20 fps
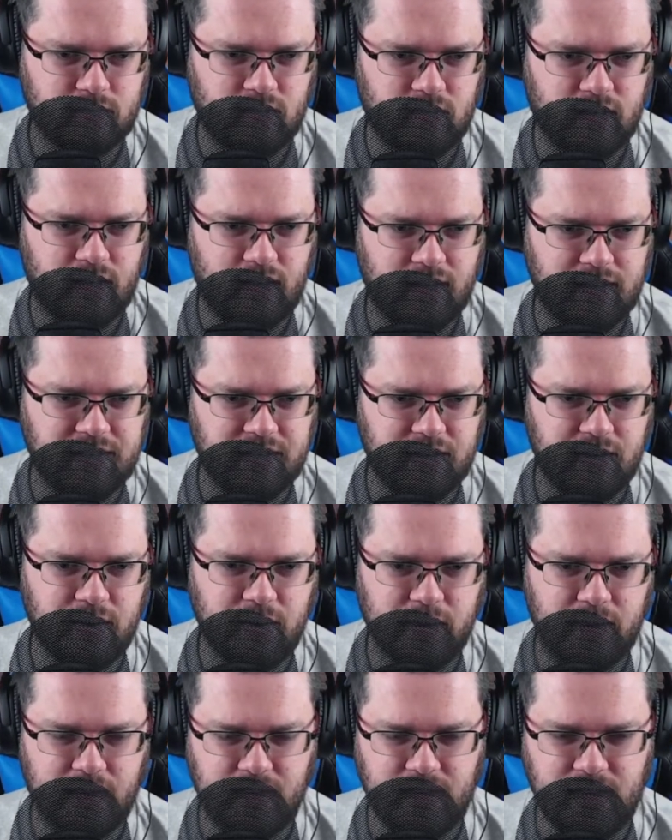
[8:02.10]
Okay,
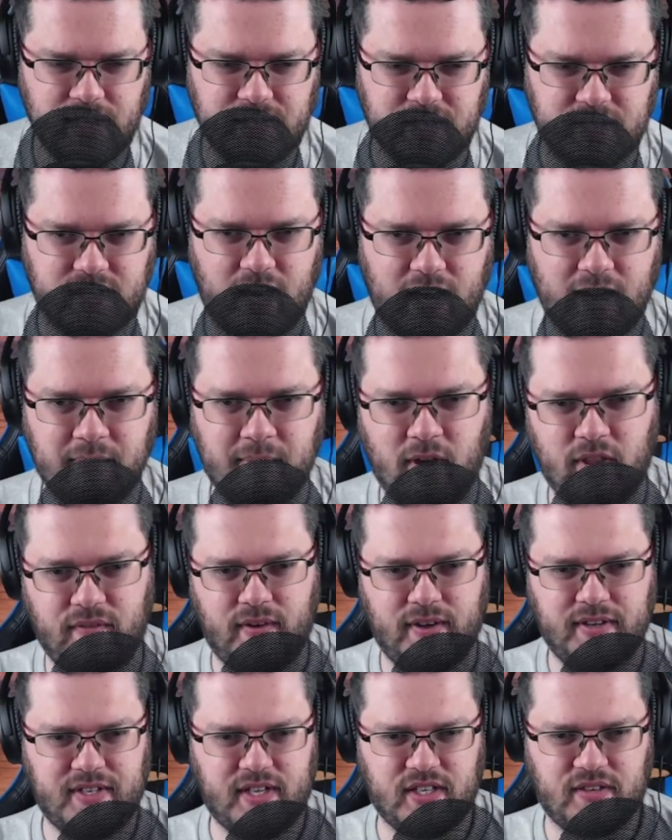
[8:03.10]
so he's attacking both of
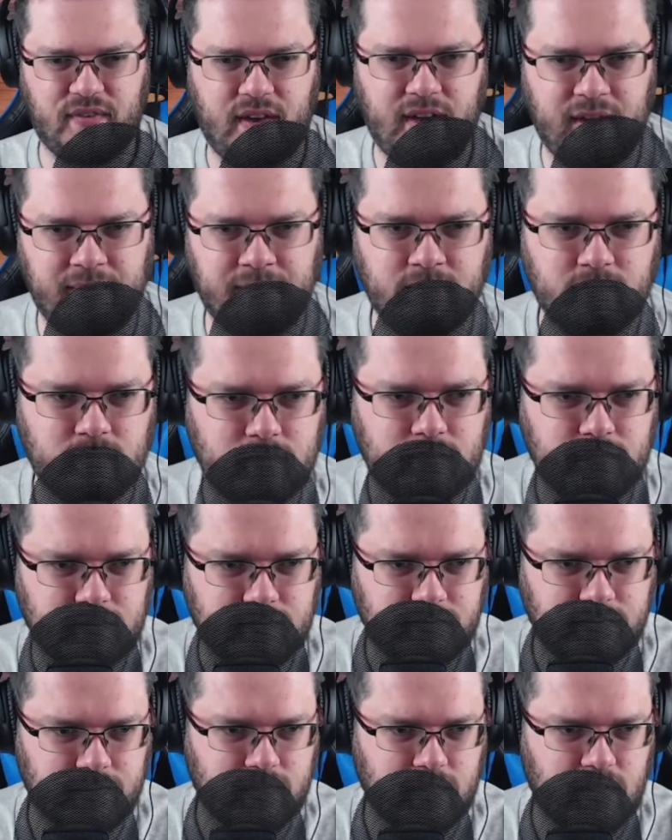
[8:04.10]
us. That's fine.
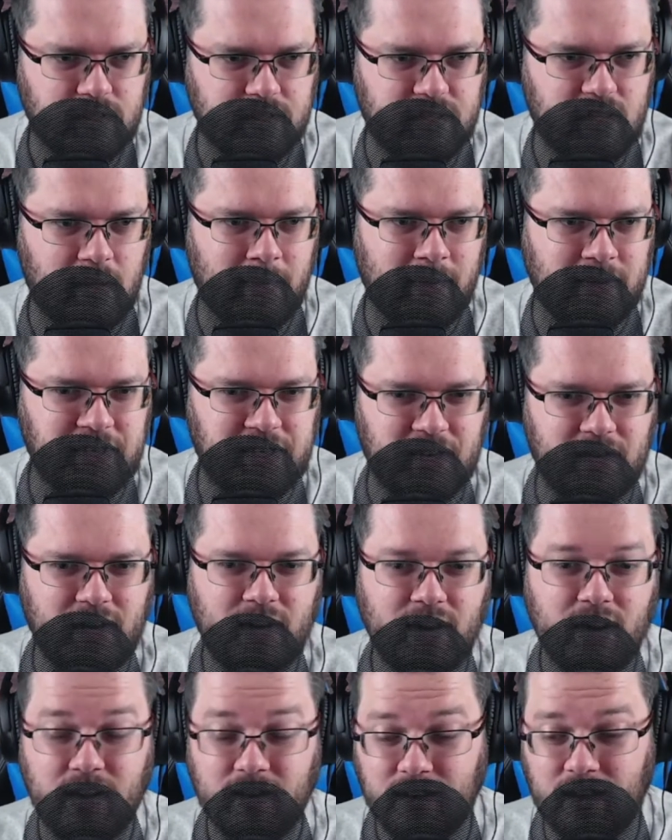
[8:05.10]
Steam engine.
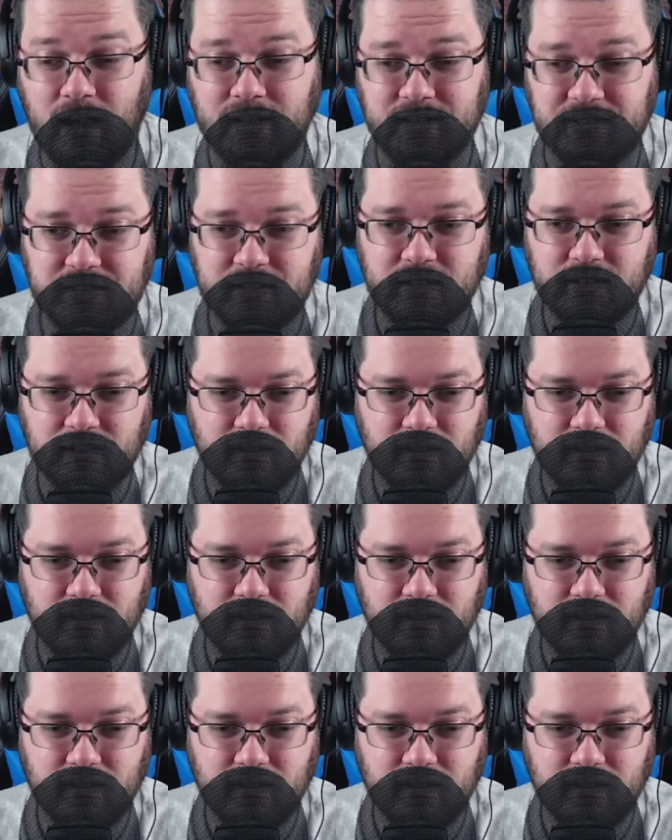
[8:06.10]
Nice.